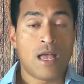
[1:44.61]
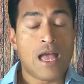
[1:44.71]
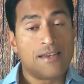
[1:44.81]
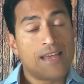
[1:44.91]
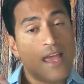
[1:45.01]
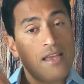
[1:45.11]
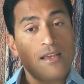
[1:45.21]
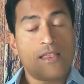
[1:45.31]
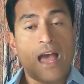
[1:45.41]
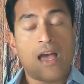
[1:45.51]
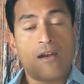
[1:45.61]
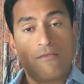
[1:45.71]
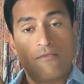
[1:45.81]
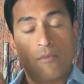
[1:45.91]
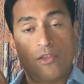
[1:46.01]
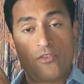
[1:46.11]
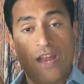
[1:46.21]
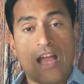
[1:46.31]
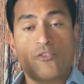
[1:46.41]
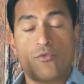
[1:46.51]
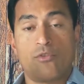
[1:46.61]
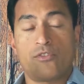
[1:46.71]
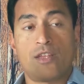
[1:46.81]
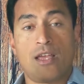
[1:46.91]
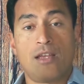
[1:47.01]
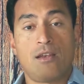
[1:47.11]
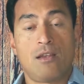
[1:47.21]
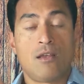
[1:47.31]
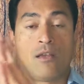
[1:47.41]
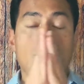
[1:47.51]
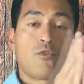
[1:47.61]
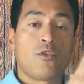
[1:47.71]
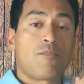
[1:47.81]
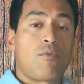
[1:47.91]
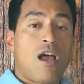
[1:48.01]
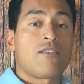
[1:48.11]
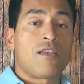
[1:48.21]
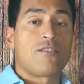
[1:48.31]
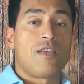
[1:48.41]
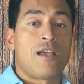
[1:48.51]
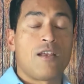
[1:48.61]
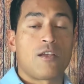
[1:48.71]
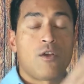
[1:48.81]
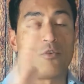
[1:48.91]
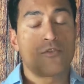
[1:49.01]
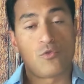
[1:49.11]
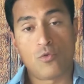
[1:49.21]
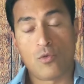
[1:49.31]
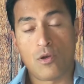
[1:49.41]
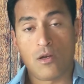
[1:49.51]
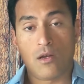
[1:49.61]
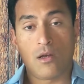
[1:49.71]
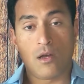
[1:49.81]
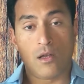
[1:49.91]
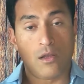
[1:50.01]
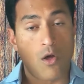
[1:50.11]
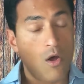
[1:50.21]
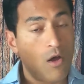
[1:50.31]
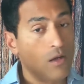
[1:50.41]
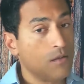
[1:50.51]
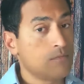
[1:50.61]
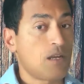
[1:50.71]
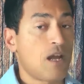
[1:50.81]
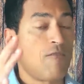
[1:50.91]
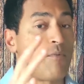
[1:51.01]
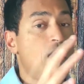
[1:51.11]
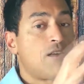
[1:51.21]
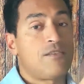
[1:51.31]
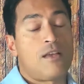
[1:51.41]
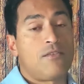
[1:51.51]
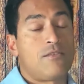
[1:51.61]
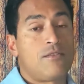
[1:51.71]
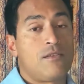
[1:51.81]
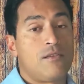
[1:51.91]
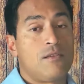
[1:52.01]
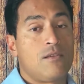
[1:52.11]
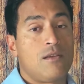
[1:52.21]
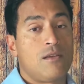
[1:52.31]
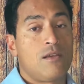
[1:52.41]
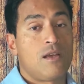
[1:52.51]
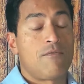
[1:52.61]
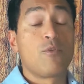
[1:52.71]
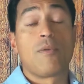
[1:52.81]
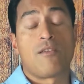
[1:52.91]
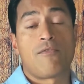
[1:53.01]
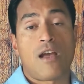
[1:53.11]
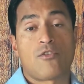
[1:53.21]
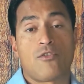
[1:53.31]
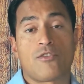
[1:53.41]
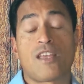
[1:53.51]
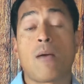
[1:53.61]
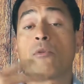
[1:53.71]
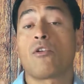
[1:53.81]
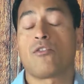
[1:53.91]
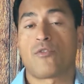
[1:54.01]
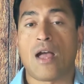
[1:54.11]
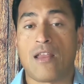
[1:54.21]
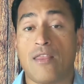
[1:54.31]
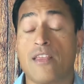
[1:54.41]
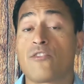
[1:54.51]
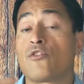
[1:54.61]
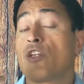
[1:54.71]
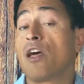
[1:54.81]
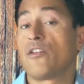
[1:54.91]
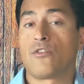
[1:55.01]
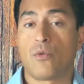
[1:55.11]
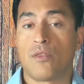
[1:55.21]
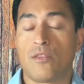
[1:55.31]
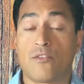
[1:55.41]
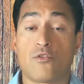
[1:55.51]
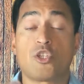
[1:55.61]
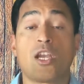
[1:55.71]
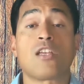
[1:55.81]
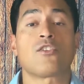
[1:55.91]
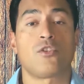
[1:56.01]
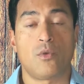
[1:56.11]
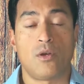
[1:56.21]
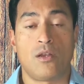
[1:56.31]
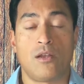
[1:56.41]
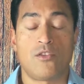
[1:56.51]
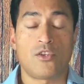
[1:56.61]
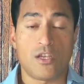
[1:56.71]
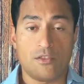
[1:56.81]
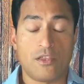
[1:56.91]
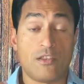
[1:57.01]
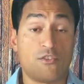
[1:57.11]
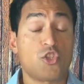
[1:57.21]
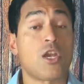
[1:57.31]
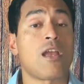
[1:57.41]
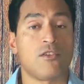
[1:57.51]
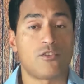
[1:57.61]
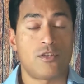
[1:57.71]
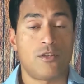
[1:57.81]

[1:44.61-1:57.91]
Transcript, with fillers: And taking that from its natural state to its processed state, it goes through a long kind of process at food manufacturers. Chemicals are added, things are done to it, things are changed to it. It's changed.